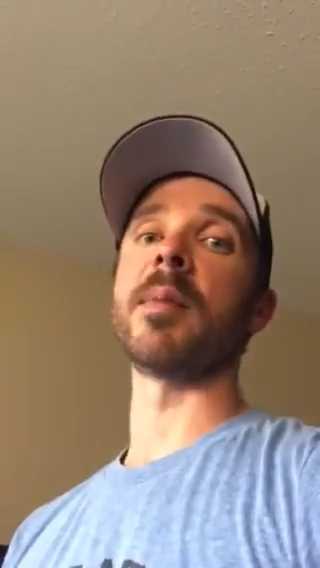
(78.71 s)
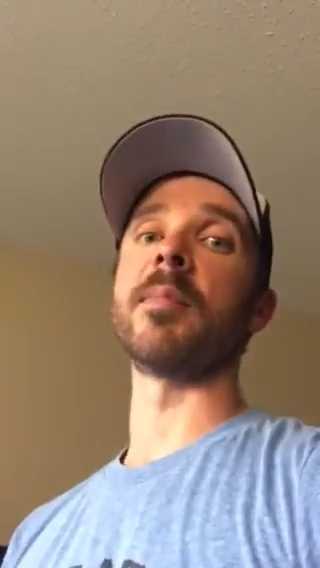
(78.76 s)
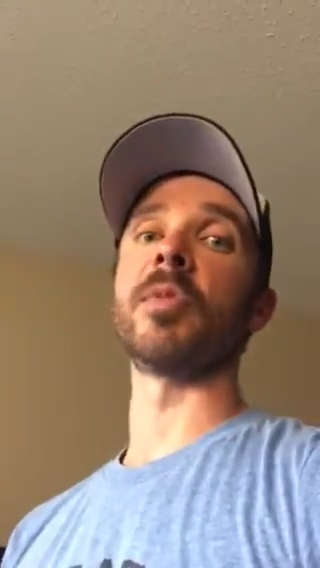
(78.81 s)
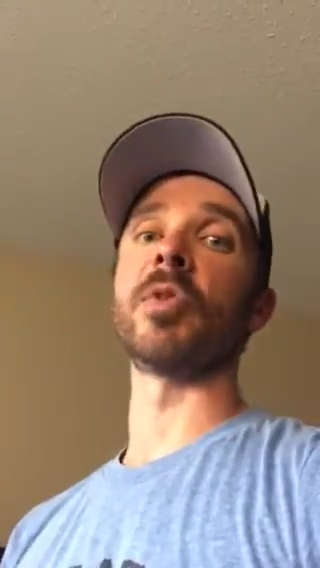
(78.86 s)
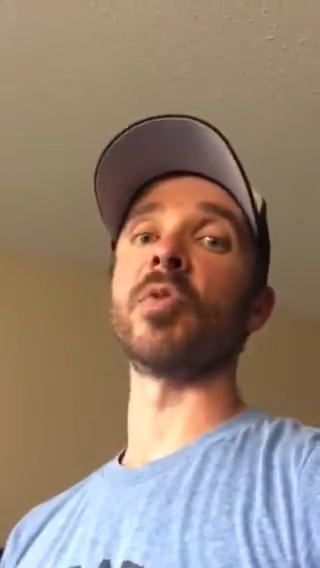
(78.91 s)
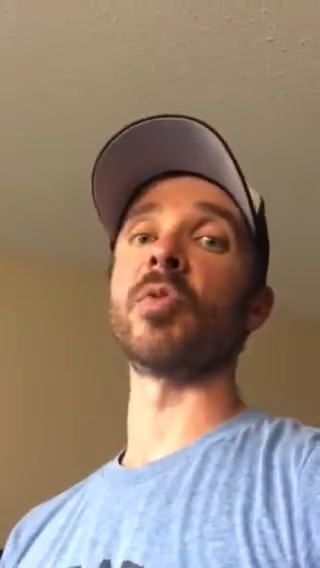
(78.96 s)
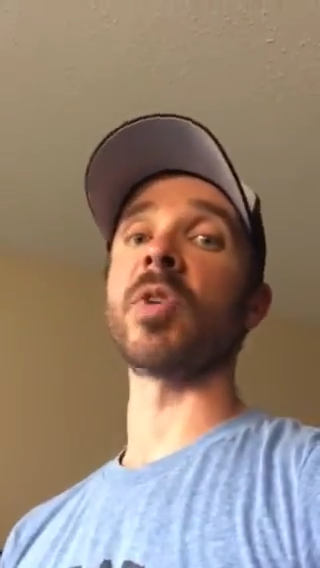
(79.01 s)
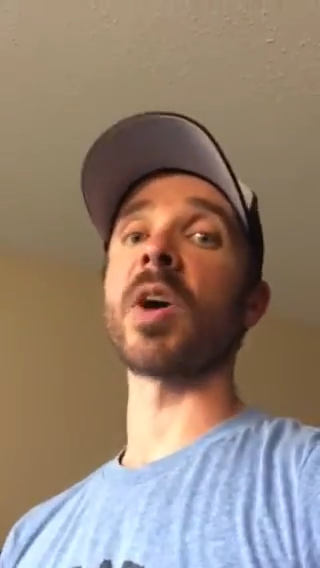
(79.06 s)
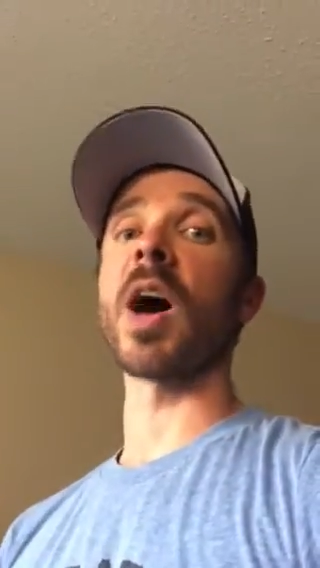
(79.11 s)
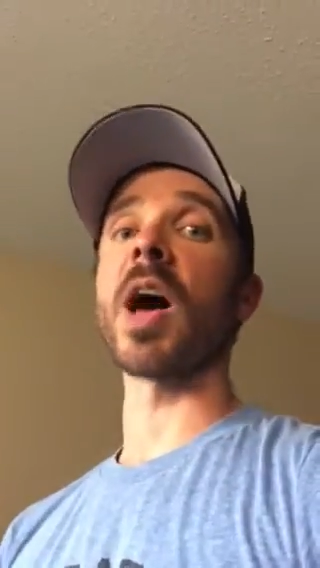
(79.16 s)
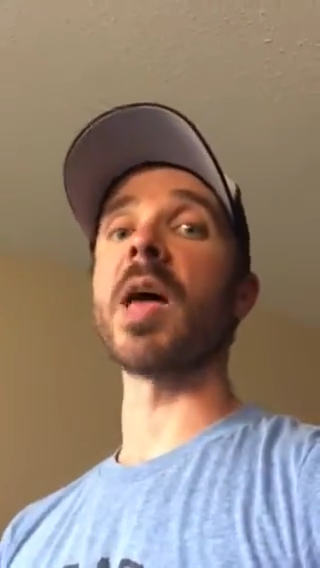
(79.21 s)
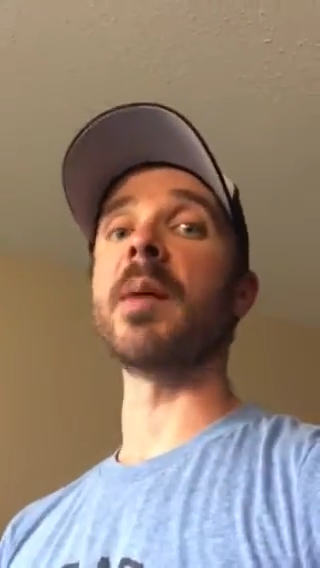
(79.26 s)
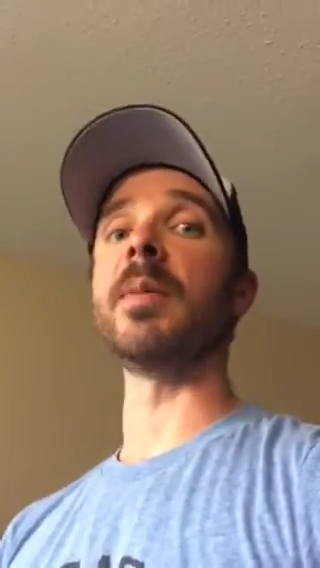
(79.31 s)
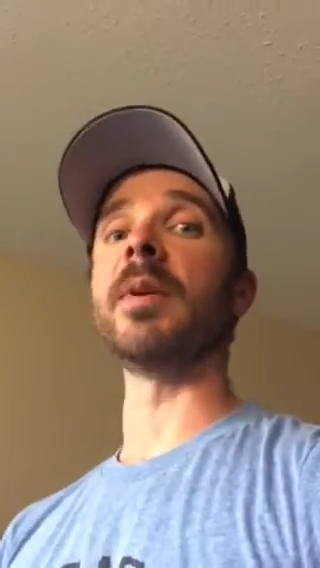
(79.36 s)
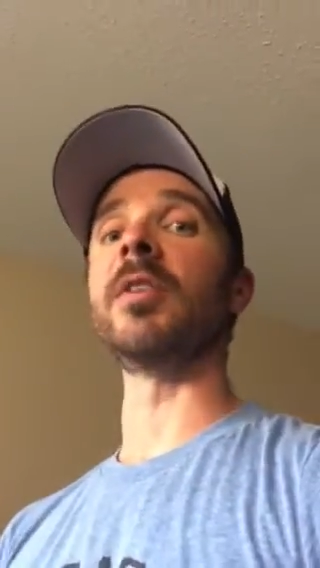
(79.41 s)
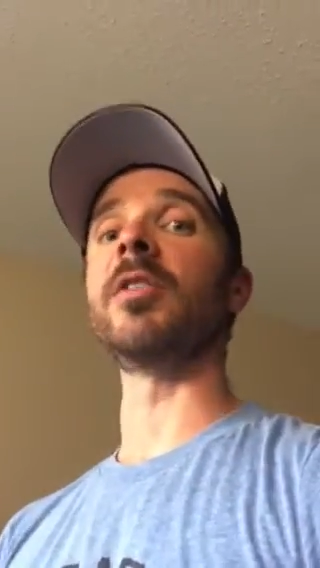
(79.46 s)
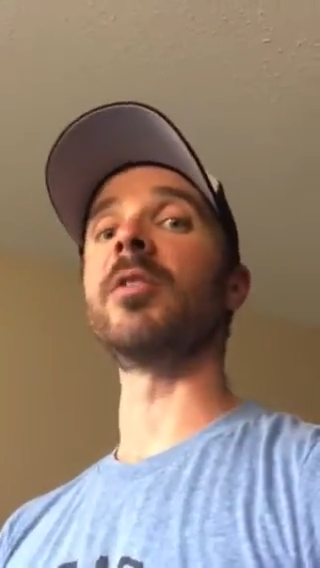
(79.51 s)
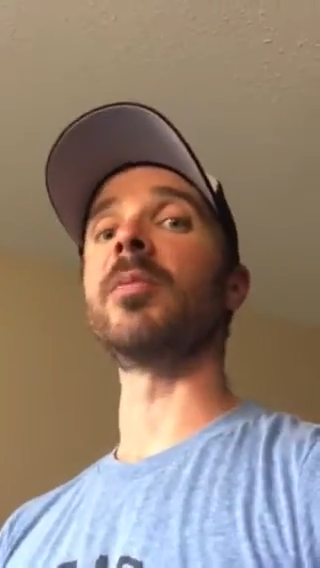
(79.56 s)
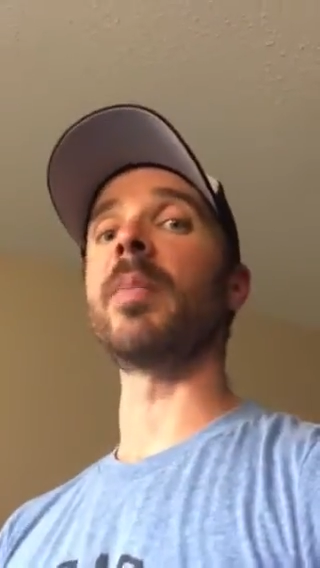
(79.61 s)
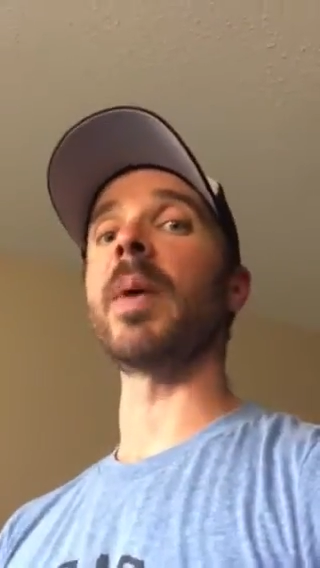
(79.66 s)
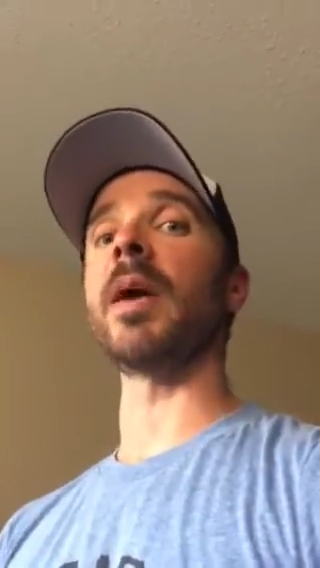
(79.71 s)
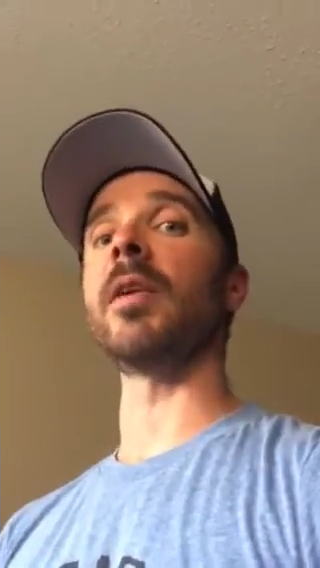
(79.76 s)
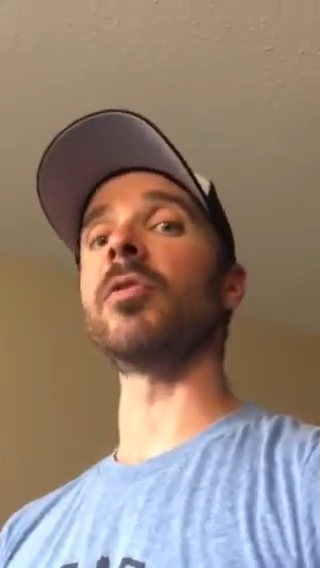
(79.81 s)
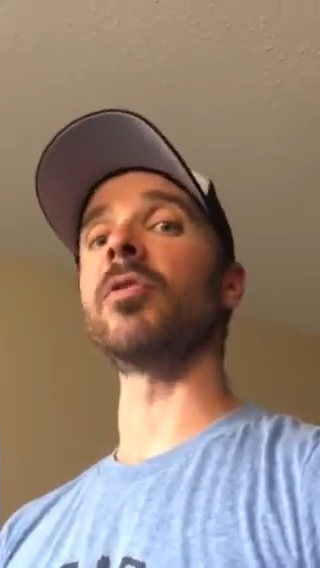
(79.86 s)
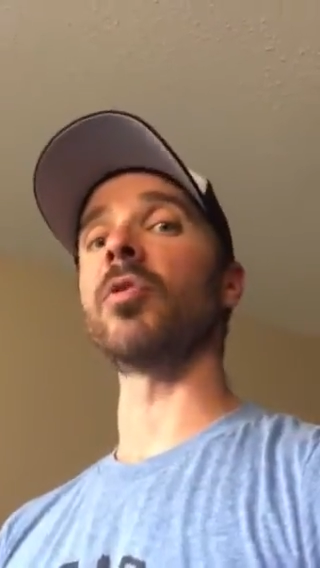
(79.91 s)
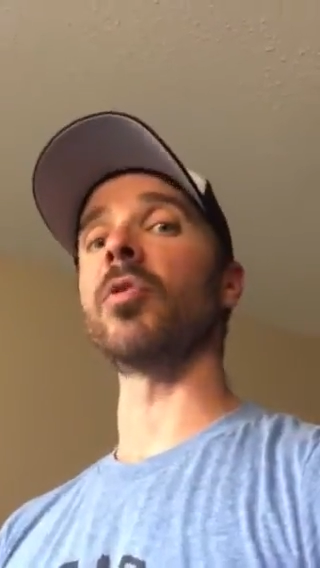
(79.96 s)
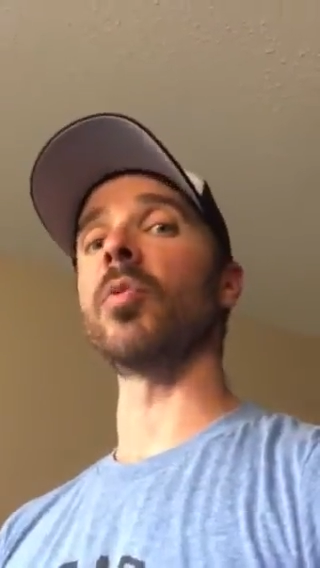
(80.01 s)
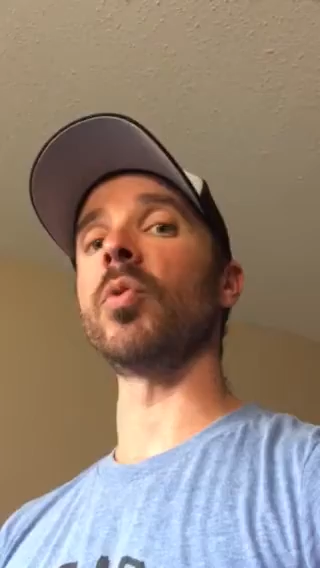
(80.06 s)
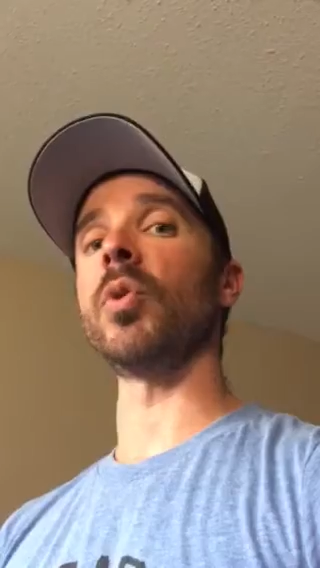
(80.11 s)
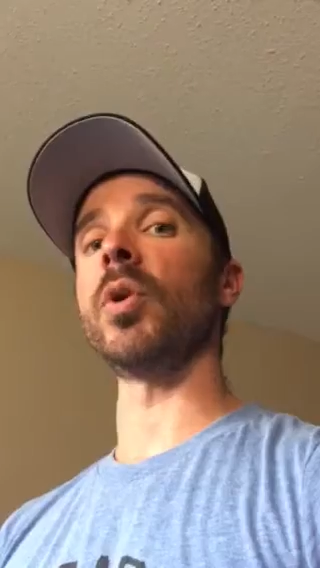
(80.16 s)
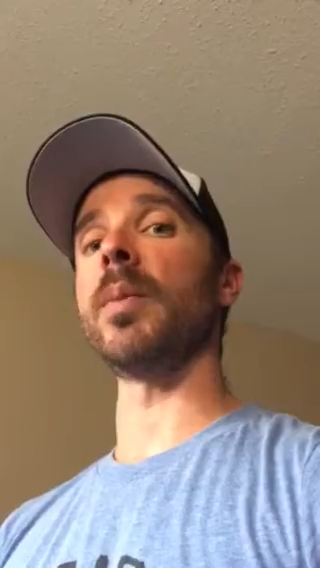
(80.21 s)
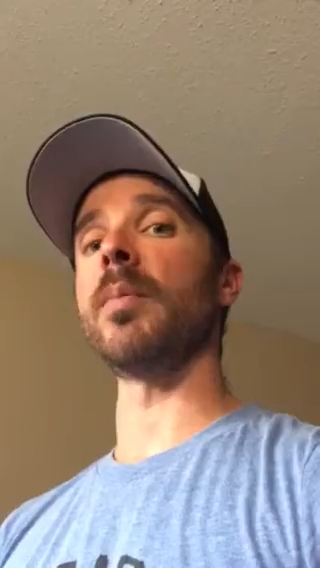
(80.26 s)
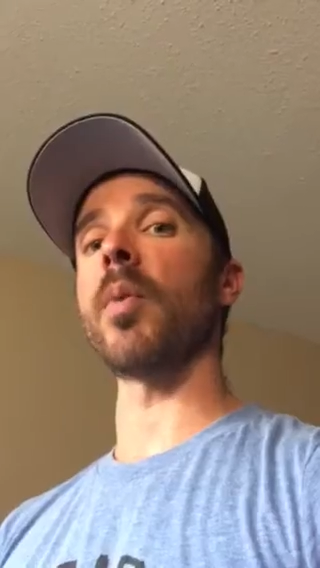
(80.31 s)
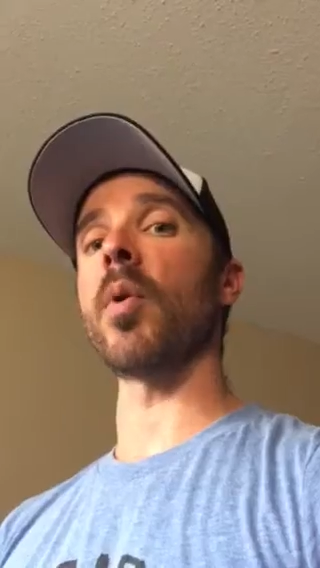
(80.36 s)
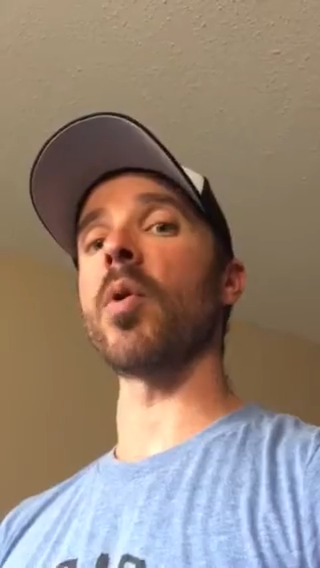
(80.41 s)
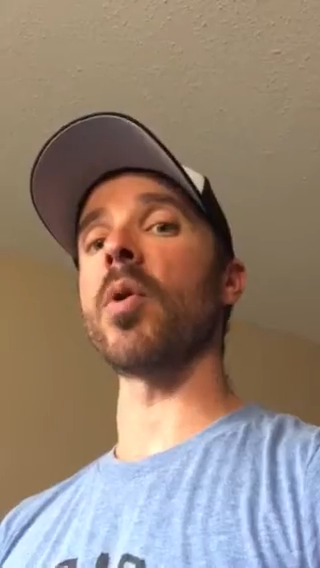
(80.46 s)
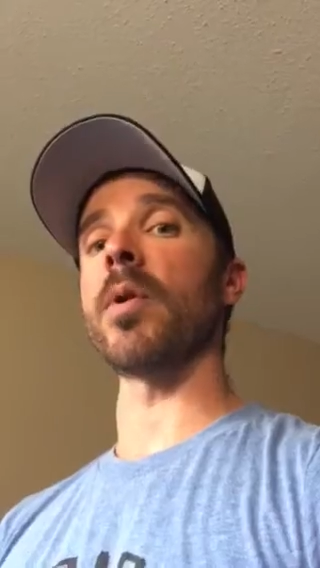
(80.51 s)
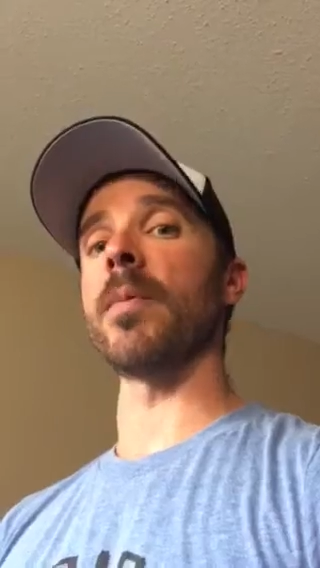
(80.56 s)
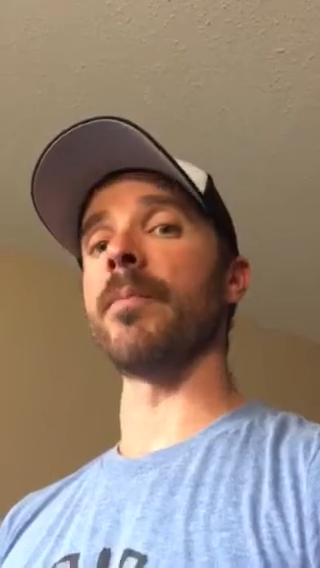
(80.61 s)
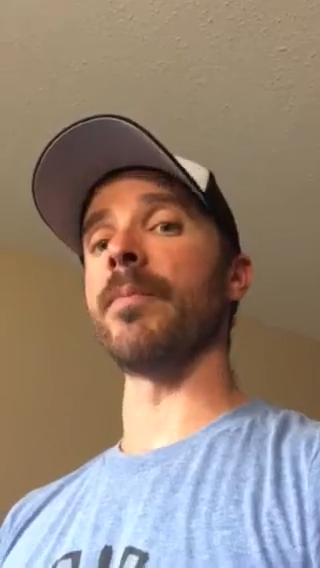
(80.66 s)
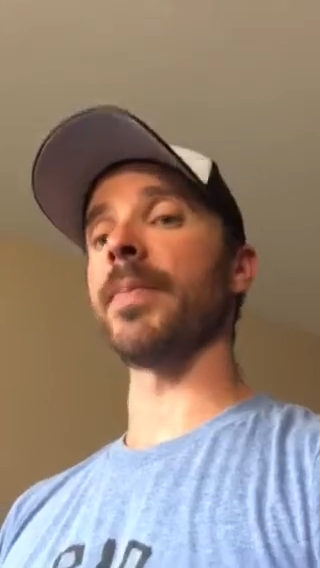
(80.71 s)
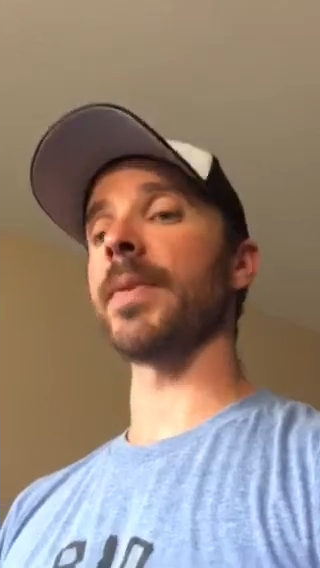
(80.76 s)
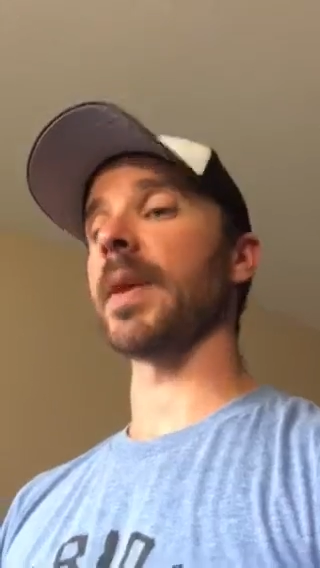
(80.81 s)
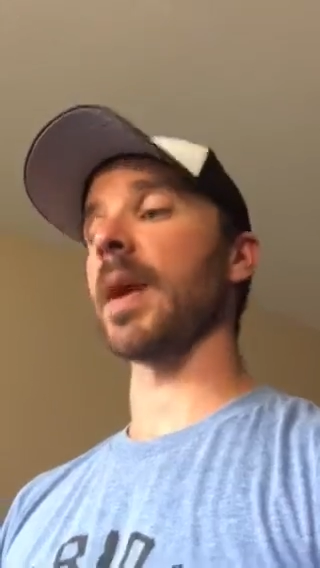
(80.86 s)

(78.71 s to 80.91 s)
So time and space are really important.